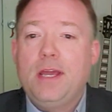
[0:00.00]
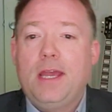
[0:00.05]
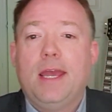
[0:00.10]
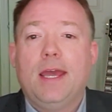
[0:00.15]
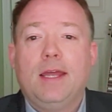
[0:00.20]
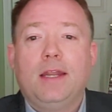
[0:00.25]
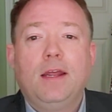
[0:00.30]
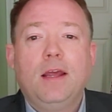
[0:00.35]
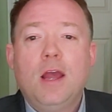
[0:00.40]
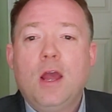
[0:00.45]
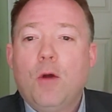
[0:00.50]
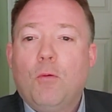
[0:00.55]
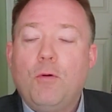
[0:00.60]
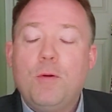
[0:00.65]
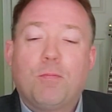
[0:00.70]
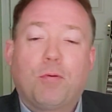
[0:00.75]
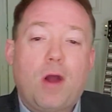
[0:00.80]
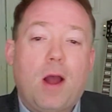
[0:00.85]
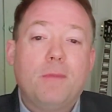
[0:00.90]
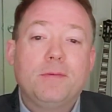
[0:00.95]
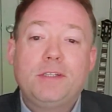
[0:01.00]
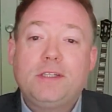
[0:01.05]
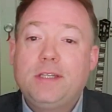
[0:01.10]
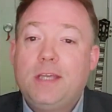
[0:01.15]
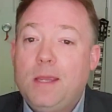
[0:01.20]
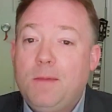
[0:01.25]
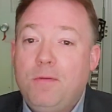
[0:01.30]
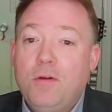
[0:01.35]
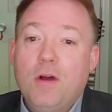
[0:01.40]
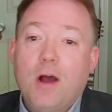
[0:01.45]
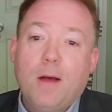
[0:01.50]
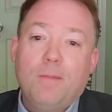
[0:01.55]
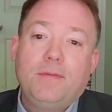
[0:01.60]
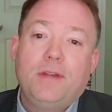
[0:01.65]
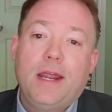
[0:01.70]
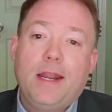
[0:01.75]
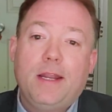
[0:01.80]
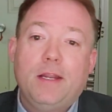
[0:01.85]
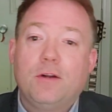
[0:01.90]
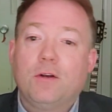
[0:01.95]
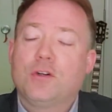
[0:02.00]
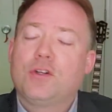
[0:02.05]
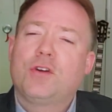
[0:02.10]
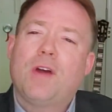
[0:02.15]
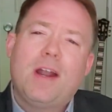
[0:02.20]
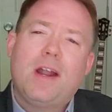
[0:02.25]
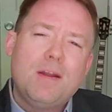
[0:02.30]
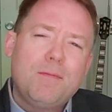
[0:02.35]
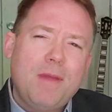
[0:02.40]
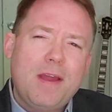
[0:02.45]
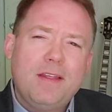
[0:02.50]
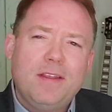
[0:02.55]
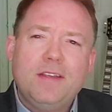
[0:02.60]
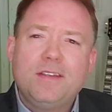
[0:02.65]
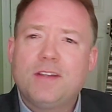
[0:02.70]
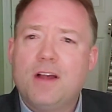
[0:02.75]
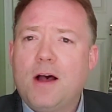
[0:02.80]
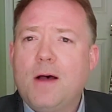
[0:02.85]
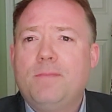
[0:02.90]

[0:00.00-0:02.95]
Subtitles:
in. We promise to keep you updated and are trying to make these